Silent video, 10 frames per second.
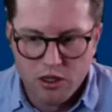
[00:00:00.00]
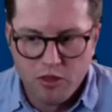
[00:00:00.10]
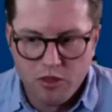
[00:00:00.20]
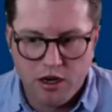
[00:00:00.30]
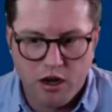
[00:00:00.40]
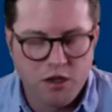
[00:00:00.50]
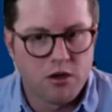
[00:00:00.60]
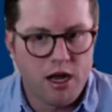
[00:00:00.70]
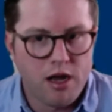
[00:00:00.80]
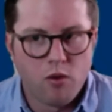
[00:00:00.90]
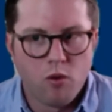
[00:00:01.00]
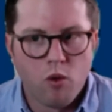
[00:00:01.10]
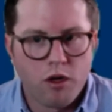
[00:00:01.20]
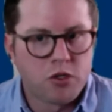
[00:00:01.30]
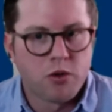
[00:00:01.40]
but then also
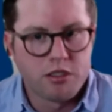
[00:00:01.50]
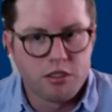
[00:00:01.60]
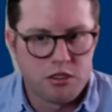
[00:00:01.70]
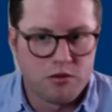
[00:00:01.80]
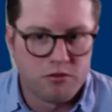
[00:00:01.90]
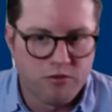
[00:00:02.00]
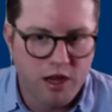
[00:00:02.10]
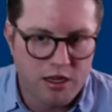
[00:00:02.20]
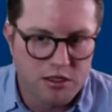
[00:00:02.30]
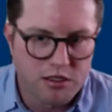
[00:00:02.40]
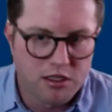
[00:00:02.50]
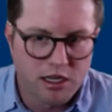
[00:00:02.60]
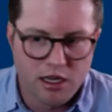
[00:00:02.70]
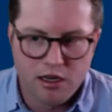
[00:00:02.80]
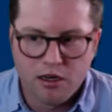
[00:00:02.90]
what choices do you face
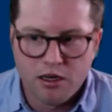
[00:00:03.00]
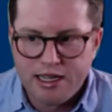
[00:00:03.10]
in